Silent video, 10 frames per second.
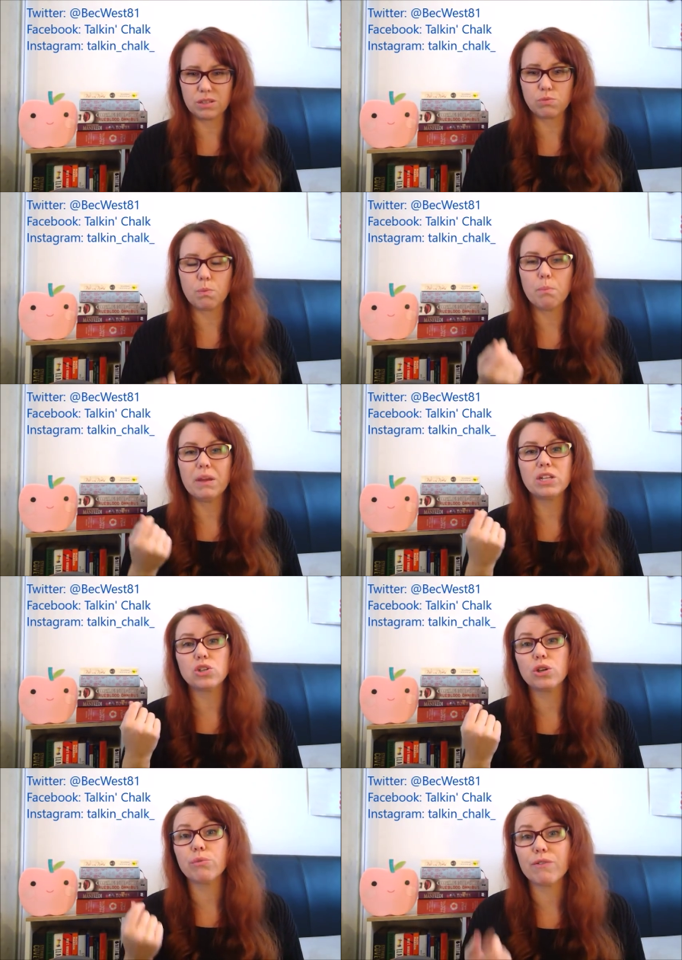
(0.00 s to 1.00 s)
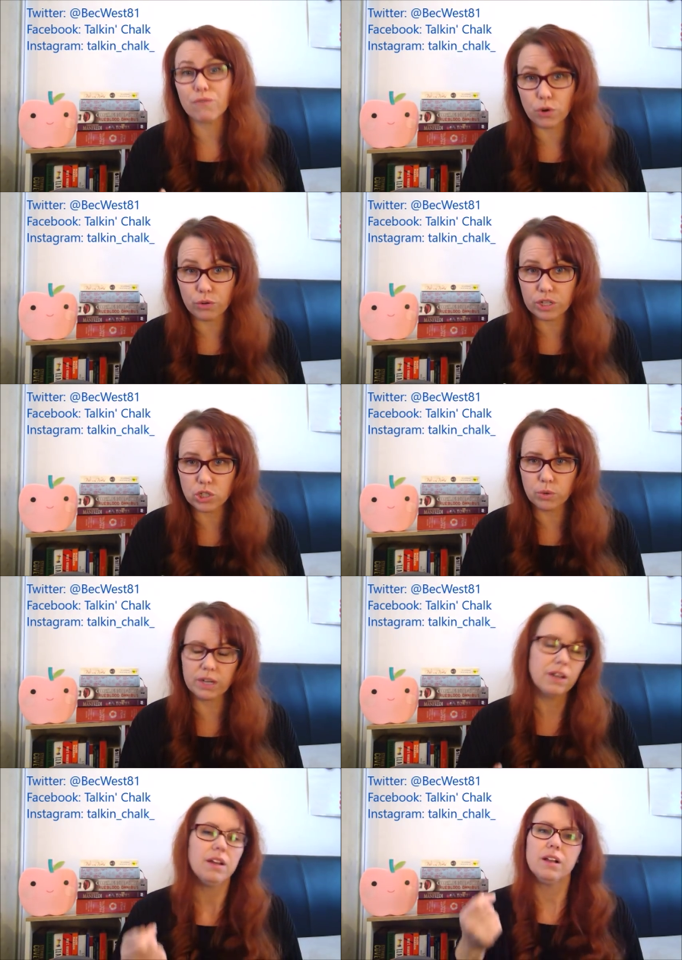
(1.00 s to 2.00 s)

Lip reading: is making sure you're referring to it.